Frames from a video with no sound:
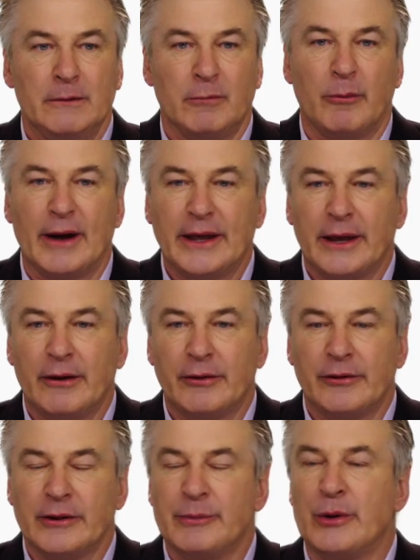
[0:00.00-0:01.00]
Well, my
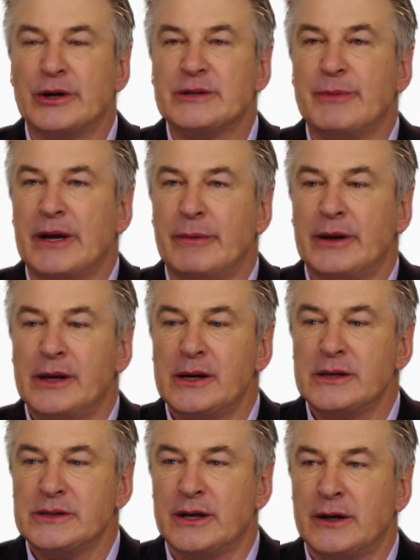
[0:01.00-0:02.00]
character, the Boss Baby,
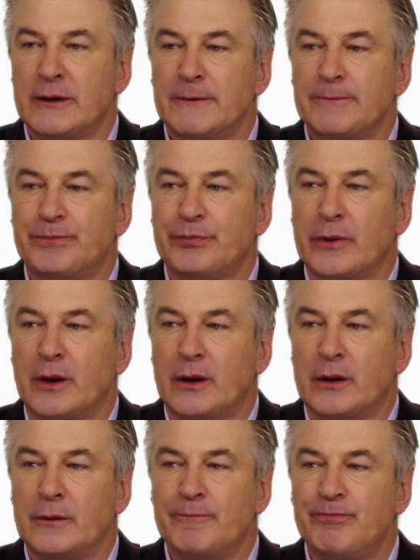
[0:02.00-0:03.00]
is
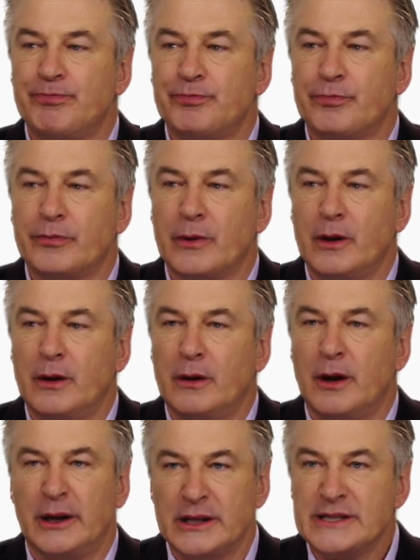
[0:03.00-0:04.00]

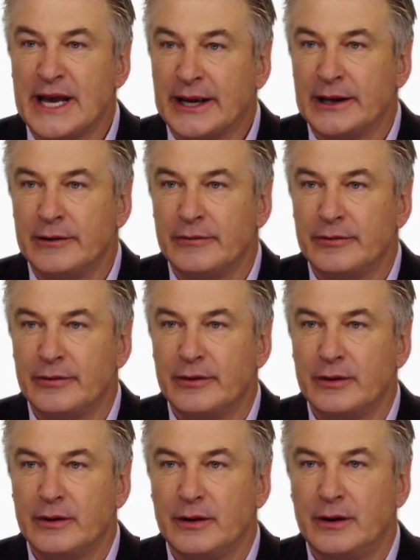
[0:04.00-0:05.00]
an executive
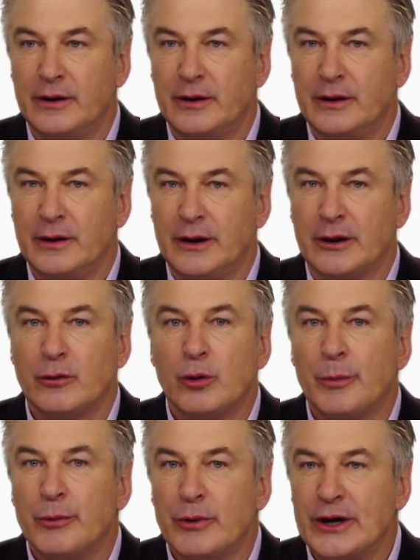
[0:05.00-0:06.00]
at a
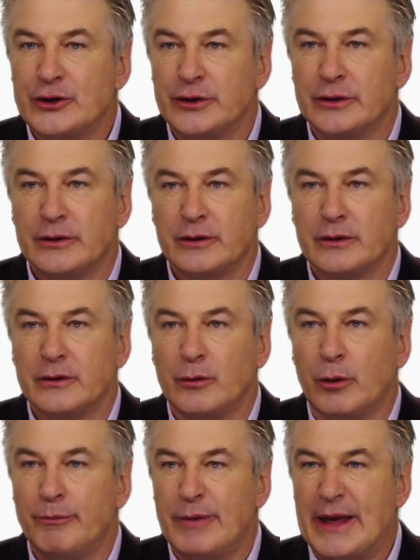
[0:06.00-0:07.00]
corporation
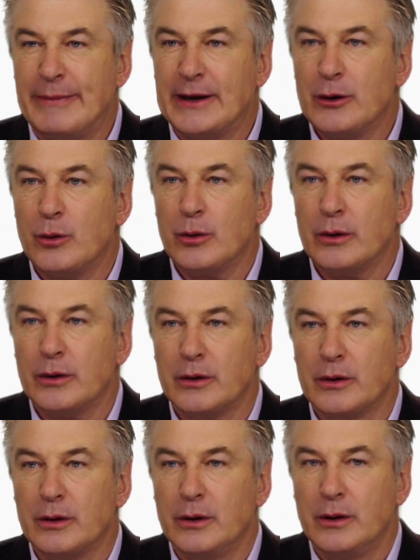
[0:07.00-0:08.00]
called Baby Corps,
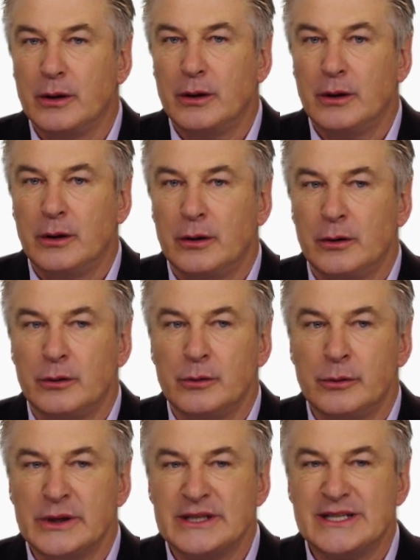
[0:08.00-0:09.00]

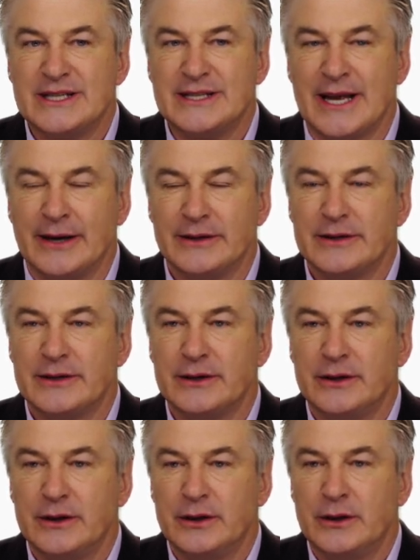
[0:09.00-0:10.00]
who is sent
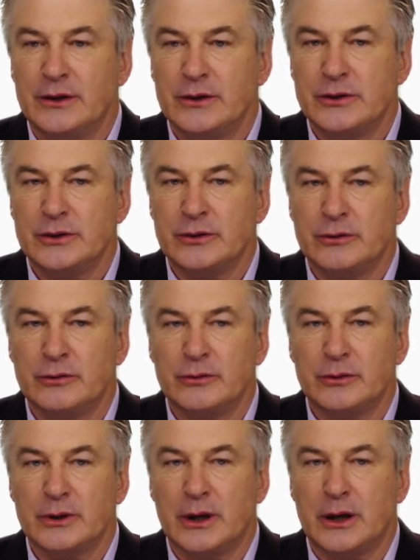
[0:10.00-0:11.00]
to
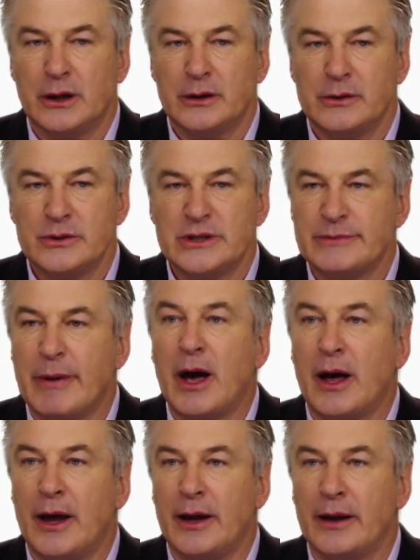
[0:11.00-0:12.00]

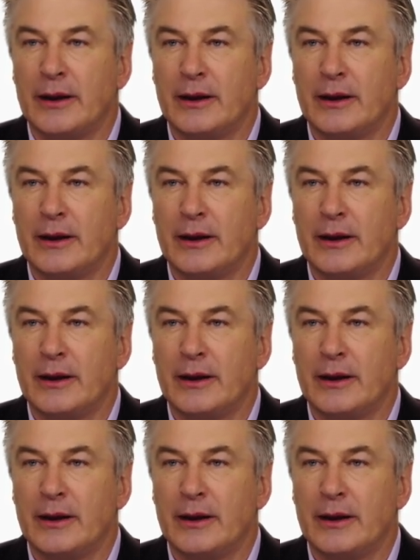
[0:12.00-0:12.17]
spy